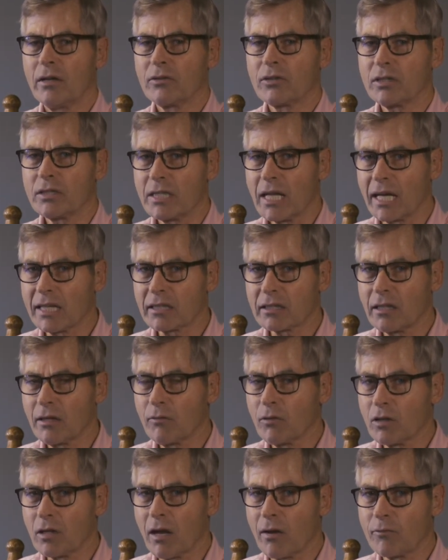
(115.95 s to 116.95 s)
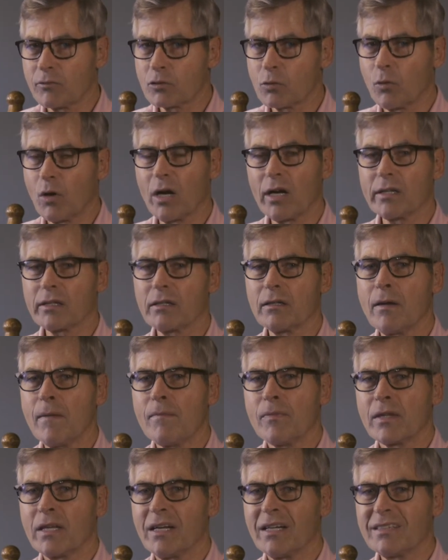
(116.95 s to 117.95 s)
the death of a loved one,
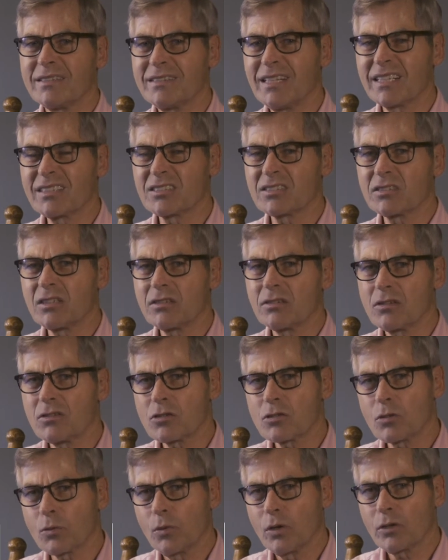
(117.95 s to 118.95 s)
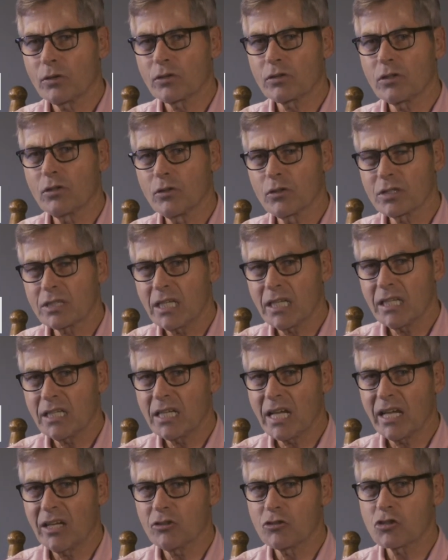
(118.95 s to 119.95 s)
addictions with your
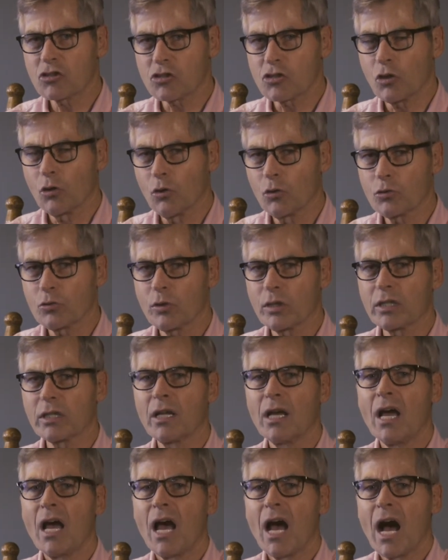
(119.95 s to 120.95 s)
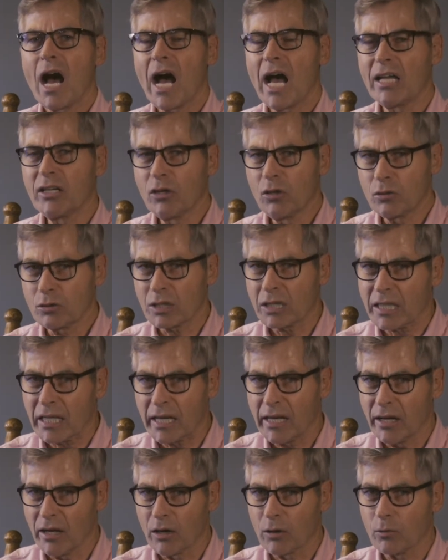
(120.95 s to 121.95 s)
teenage children. I don't
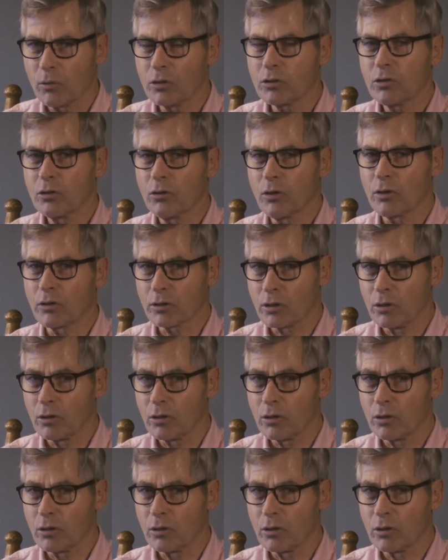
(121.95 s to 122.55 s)
care what you are